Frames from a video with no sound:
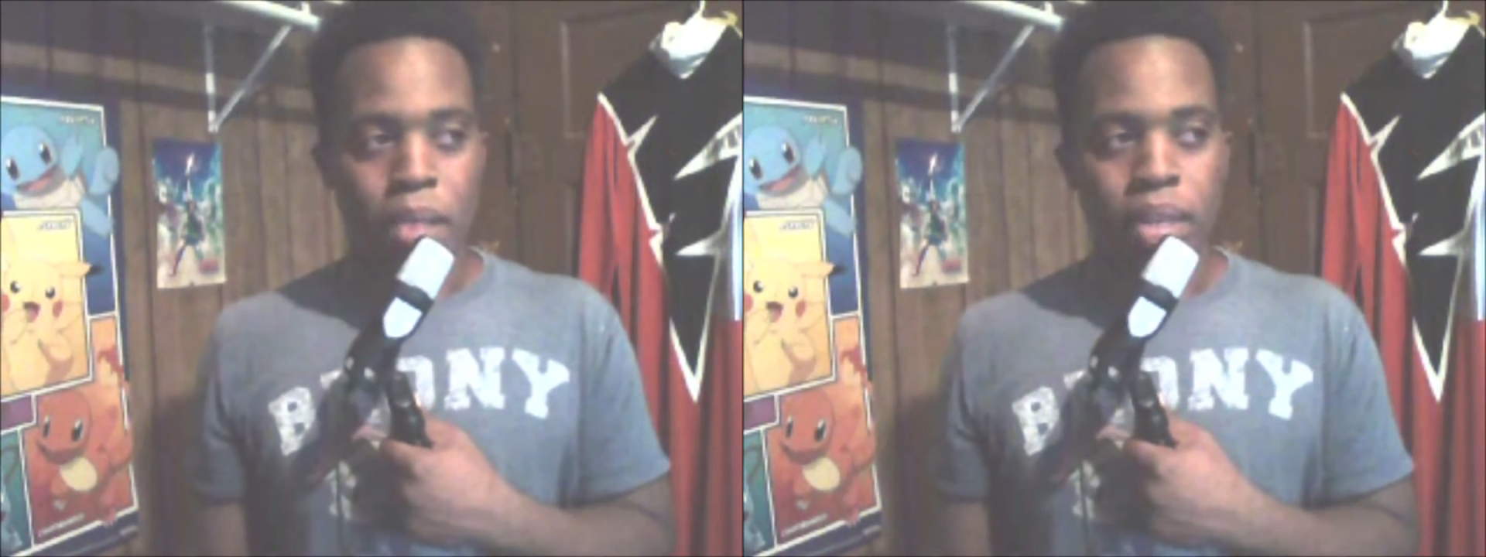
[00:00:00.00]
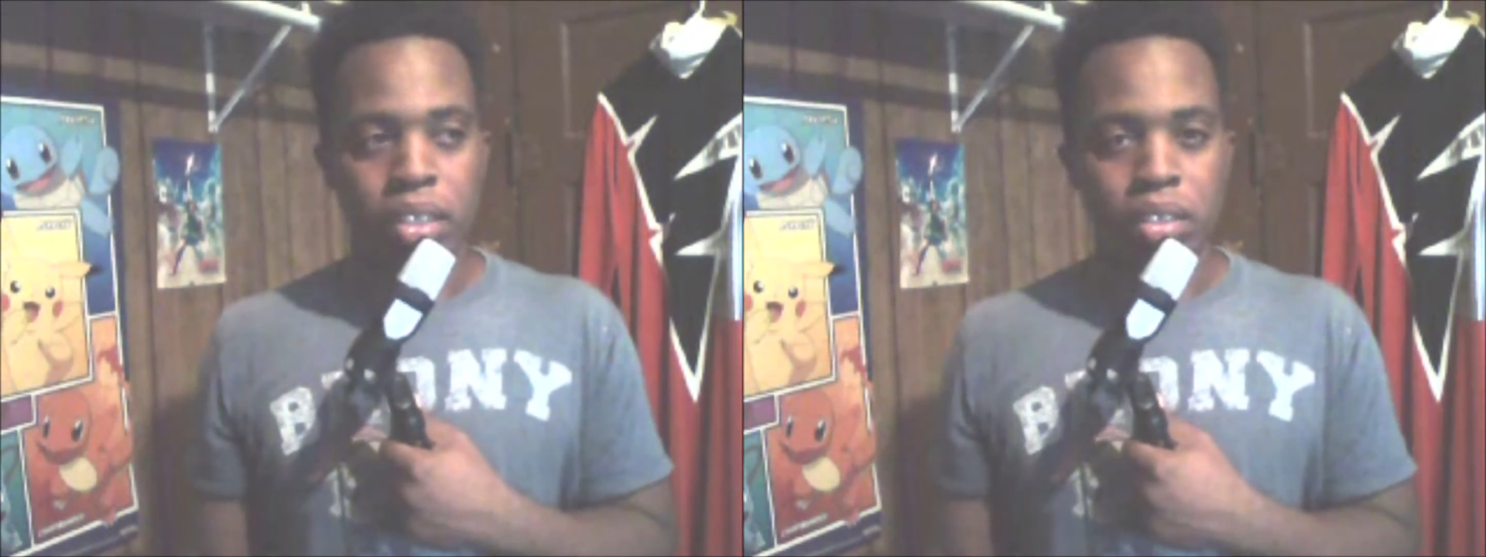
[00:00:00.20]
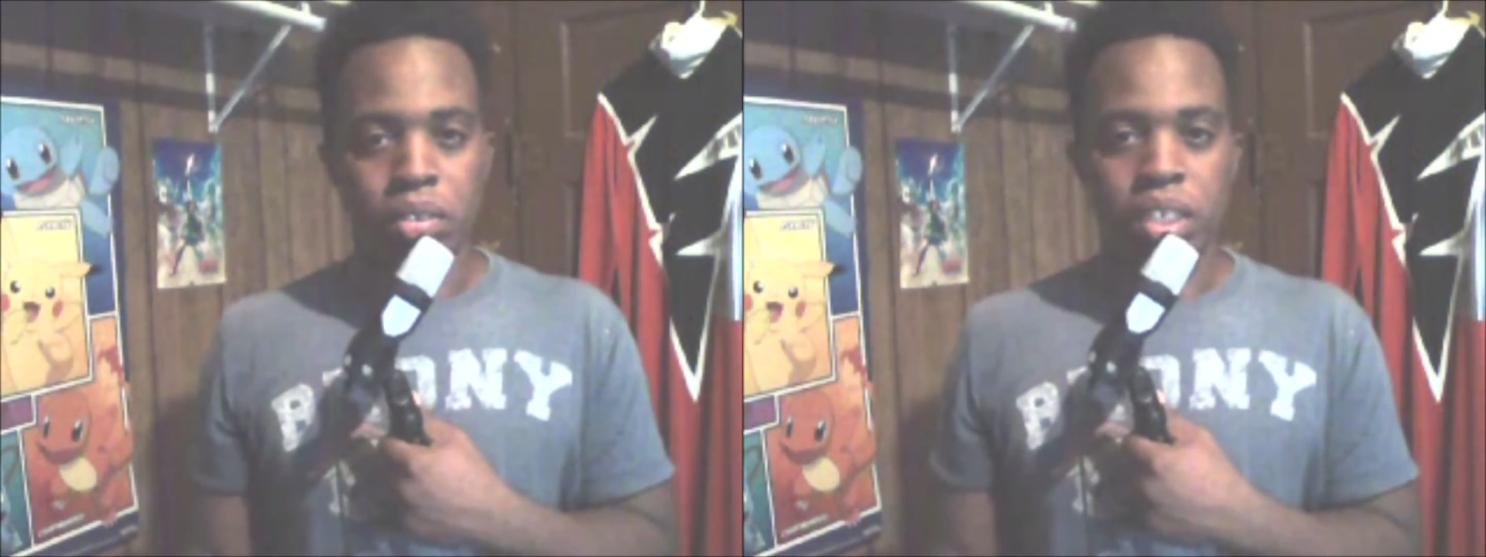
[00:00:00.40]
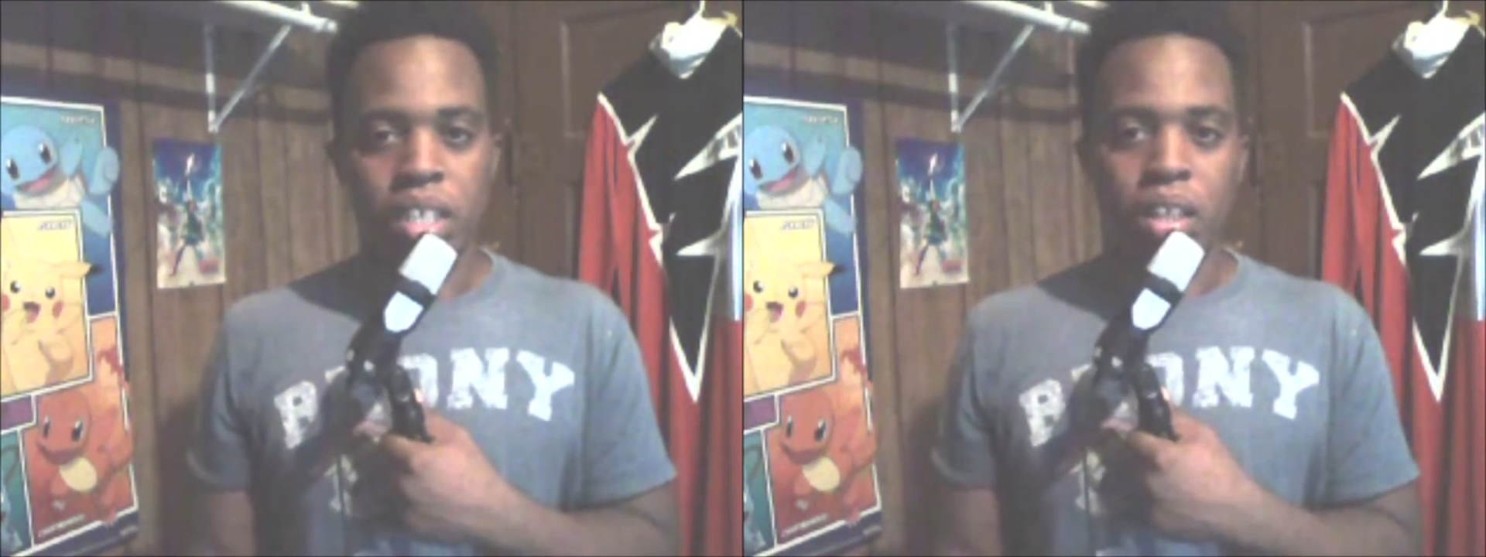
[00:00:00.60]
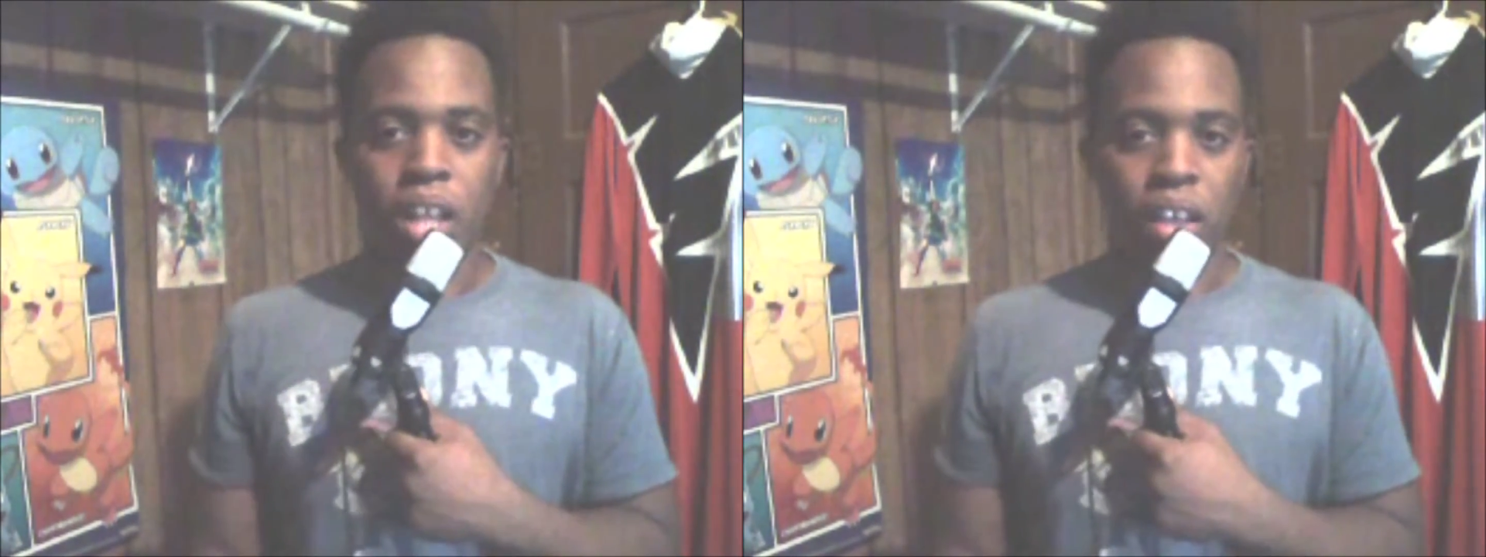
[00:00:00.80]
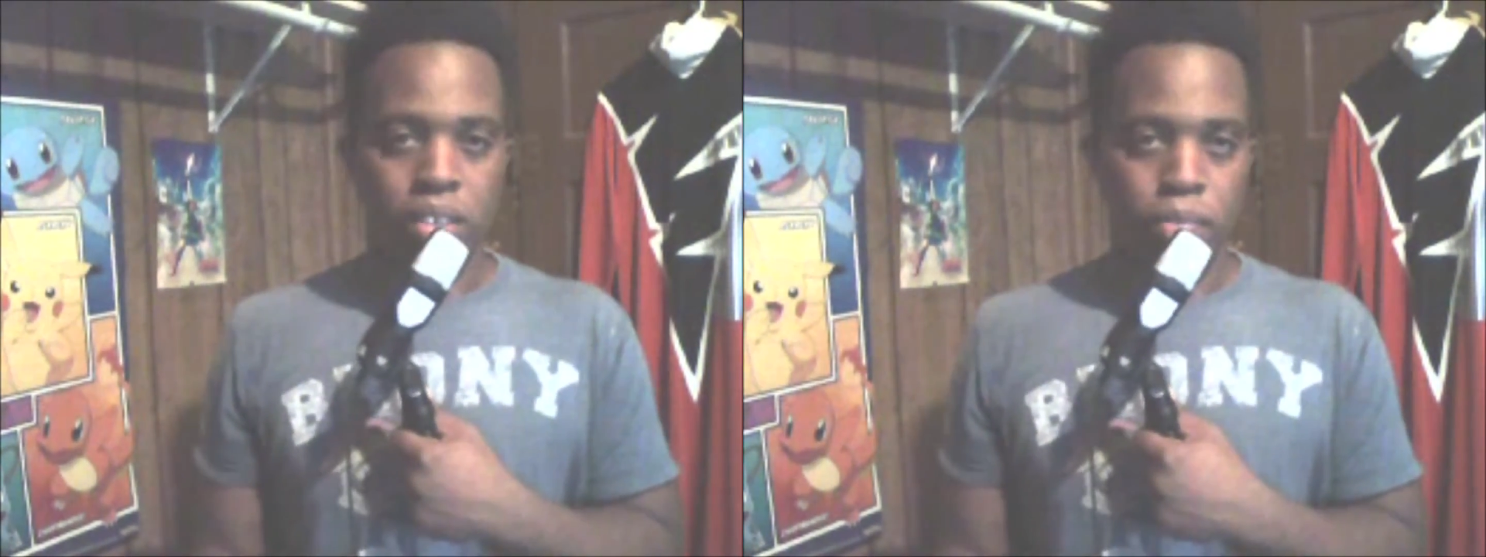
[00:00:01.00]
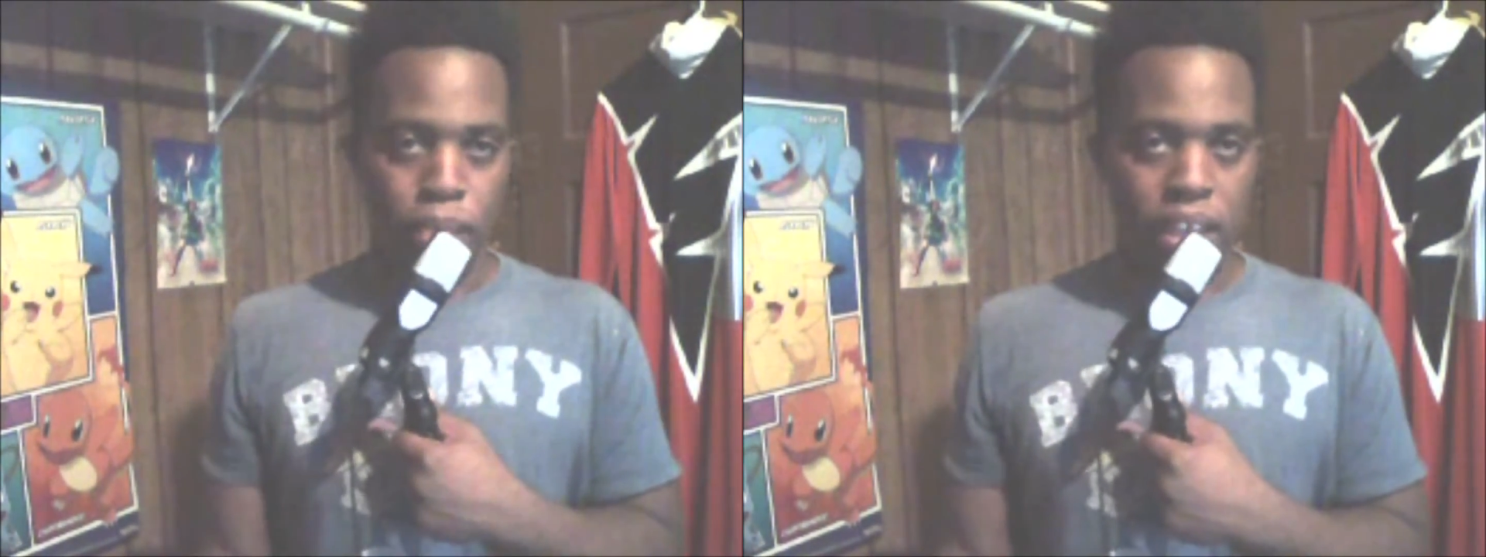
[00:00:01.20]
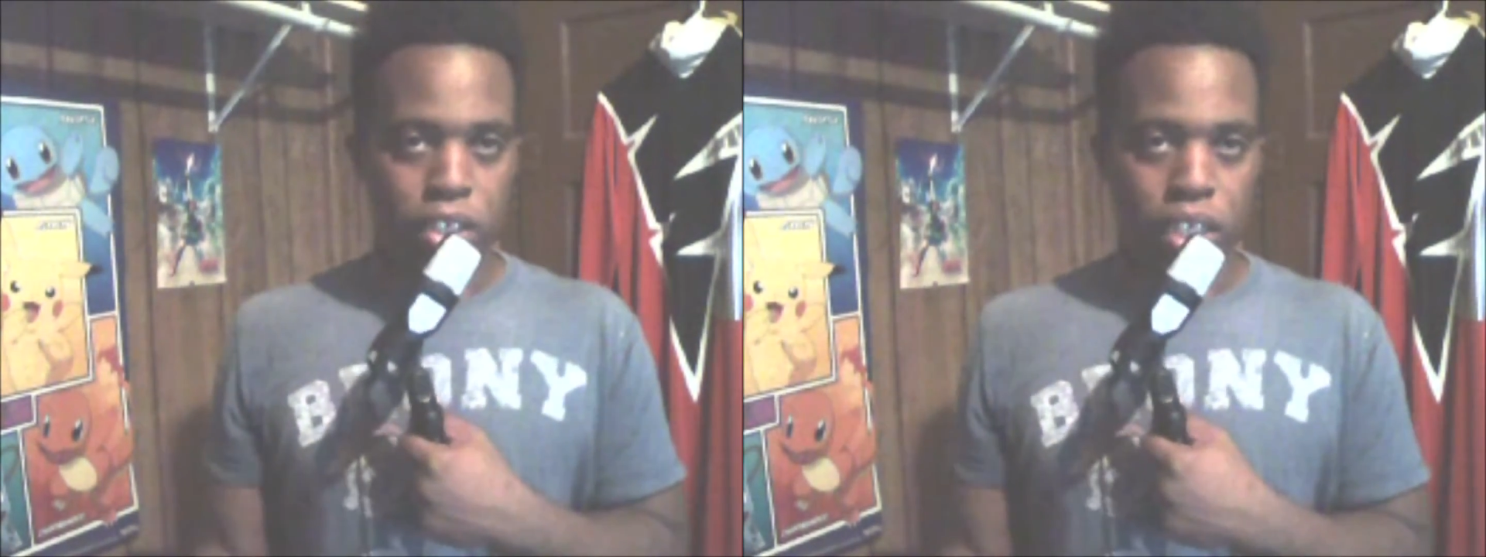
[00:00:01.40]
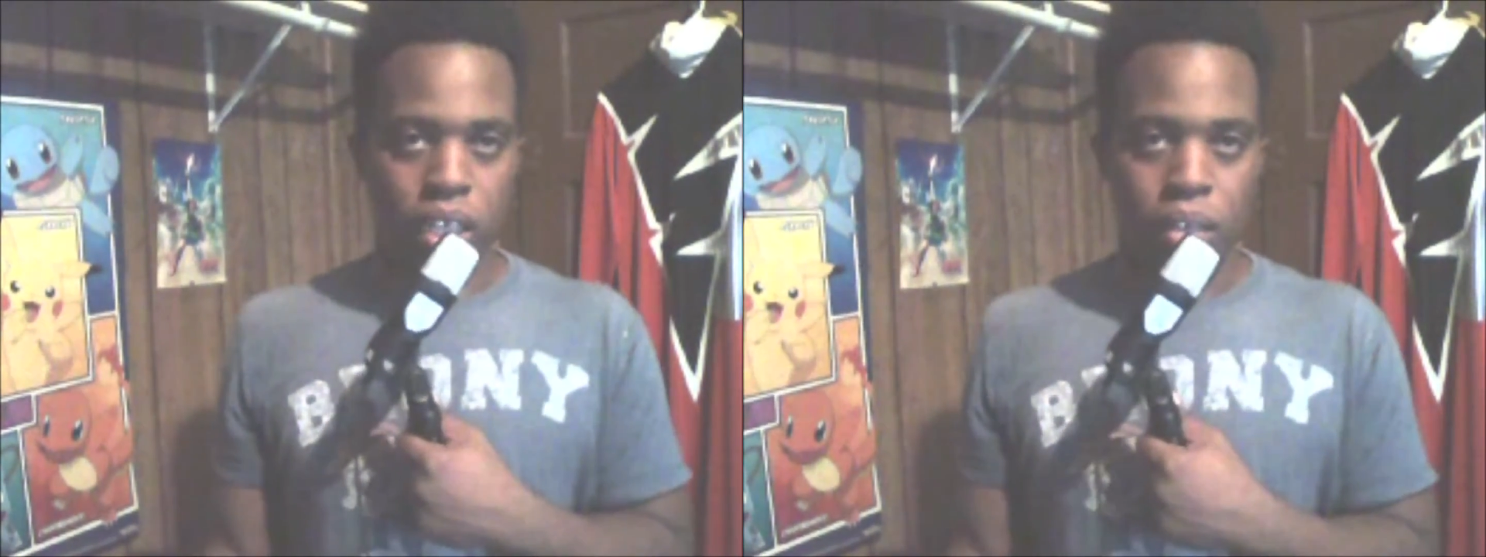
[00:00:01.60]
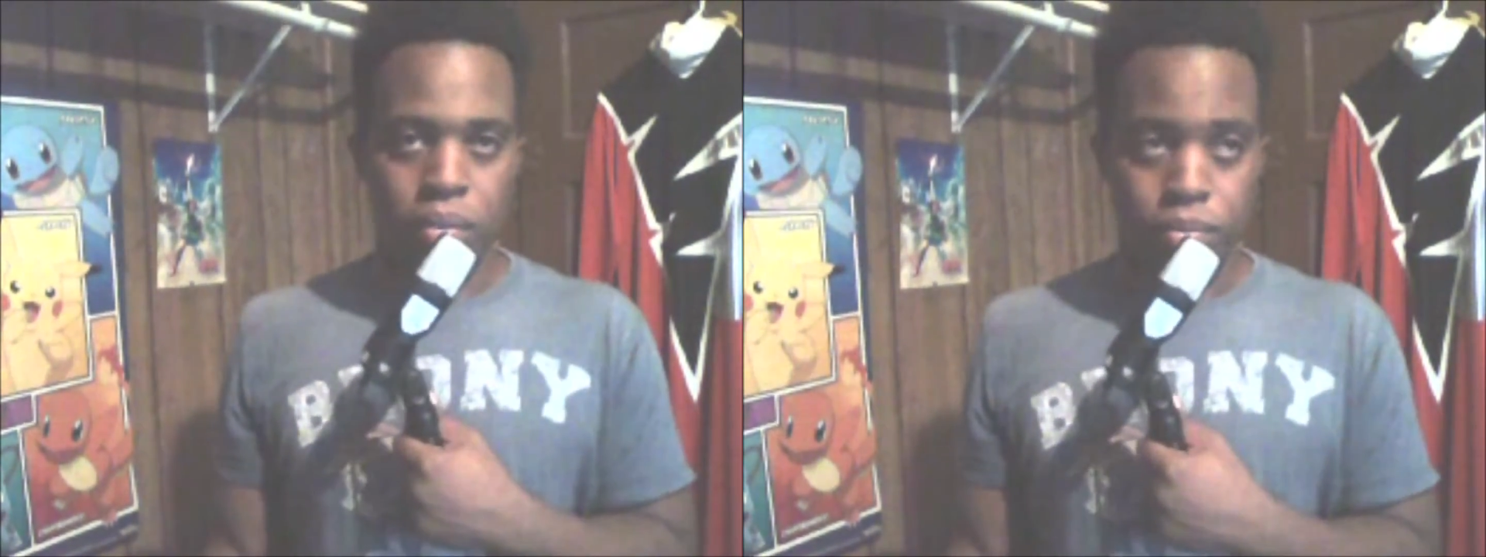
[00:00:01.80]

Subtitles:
due to the loss of magic.